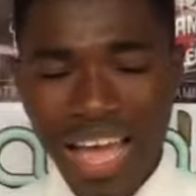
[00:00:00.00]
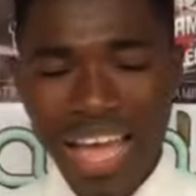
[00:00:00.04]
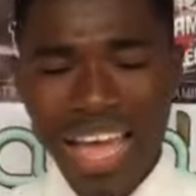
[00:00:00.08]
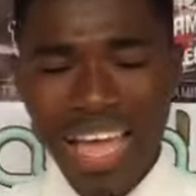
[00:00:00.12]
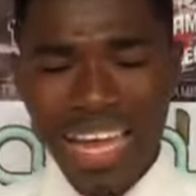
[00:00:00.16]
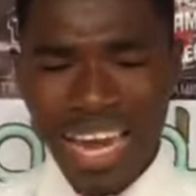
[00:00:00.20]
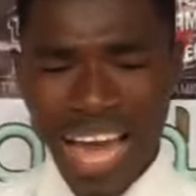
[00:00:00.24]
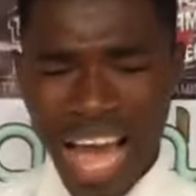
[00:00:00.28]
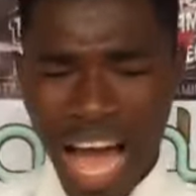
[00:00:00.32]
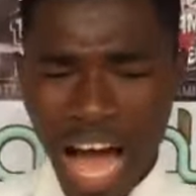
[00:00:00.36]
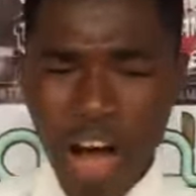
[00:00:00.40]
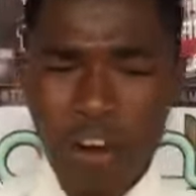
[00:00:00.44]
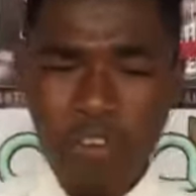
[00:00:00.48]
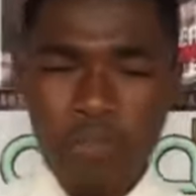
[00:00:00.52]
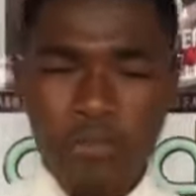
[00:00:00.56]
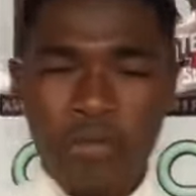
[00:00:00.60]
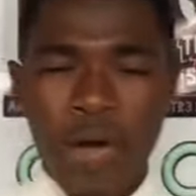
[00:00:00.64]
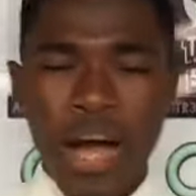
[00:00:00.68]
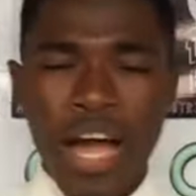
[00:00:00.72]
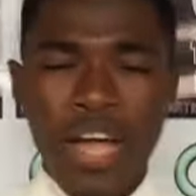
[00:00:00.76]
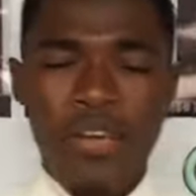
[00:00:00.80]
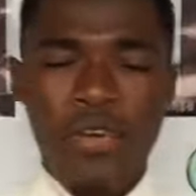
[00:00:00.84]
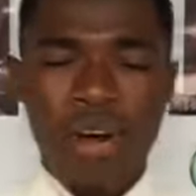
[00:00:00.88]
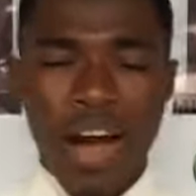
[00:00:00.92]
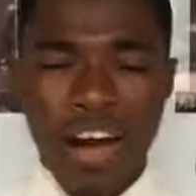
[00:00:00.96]
and how
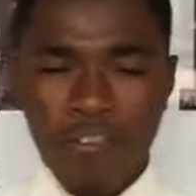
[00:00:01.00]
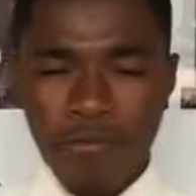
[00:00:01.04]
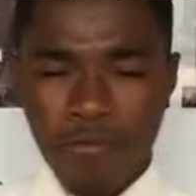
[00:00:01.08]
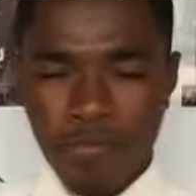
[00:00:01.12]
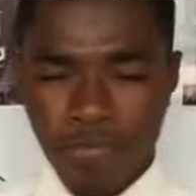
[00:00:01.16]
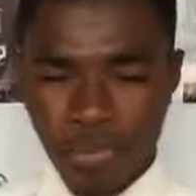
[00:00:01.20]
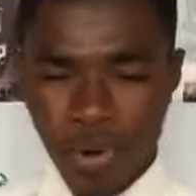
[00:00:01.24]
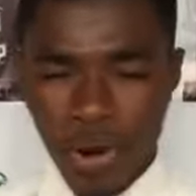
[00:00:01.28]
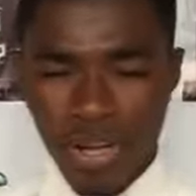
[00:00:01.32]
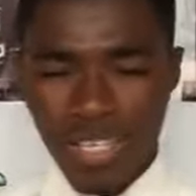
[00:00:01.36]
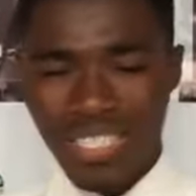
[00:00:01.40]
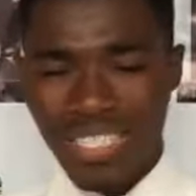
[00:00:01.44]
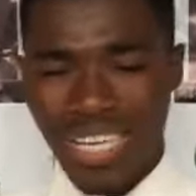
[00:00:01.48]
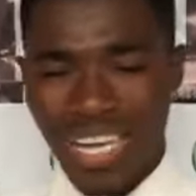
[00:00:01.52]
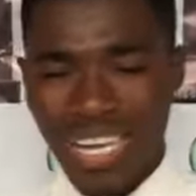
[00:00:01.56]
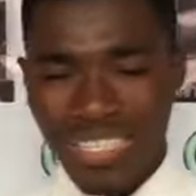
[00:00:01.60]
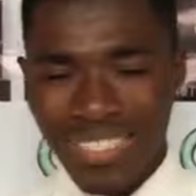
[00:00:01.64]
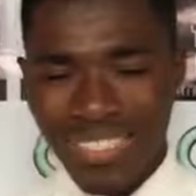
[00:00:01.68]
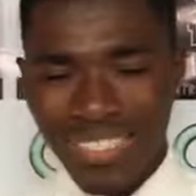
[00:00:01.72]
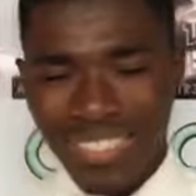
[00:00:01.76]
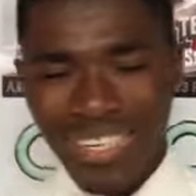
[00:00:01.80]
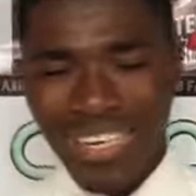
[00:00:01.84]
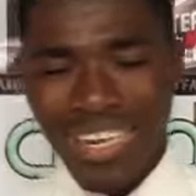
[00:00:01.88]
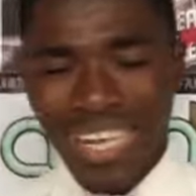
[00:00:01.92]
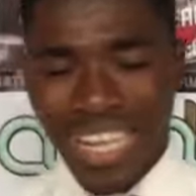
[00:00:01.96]
far you have brought us
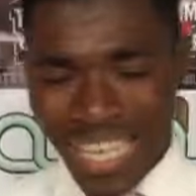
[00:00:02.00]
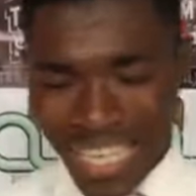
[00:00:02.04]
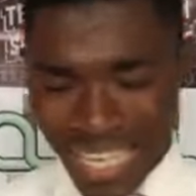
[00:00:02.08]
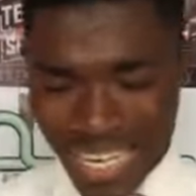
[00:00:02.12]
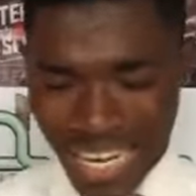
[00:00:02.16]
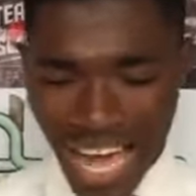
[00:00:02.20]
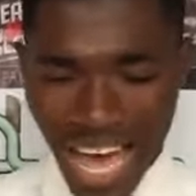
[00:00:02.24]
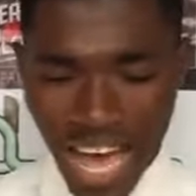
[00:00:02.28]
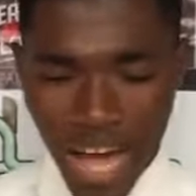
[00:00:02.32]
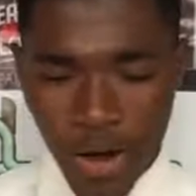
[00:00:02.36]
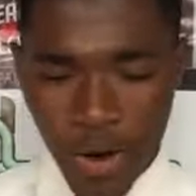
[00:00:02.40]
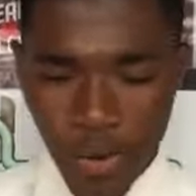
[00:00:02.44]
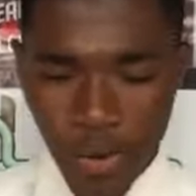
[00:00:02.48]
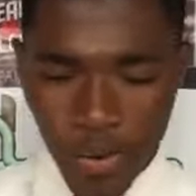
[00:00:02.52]
now.